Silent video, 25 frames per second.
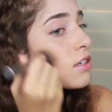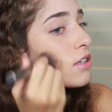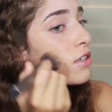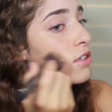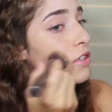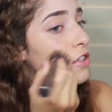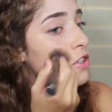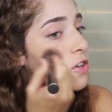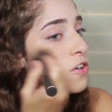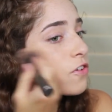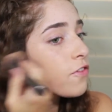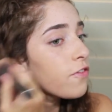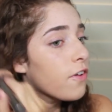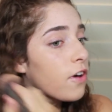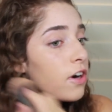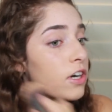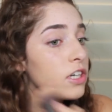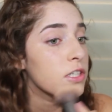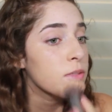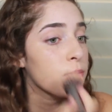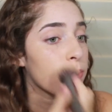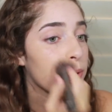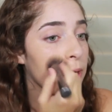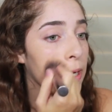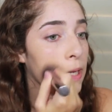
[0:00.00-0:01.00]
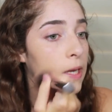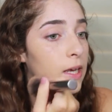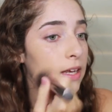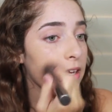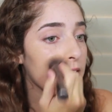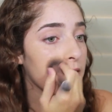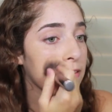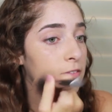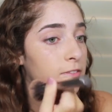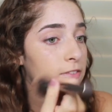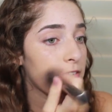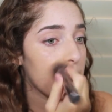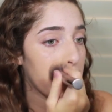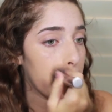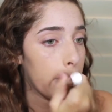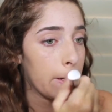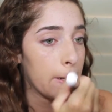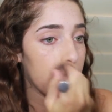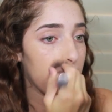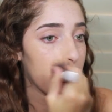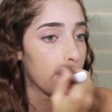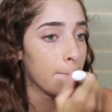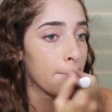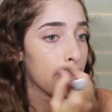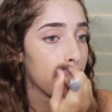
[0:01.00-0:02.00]
So far it's pretty
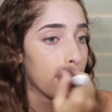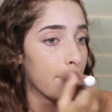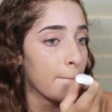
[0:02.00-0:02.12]
even.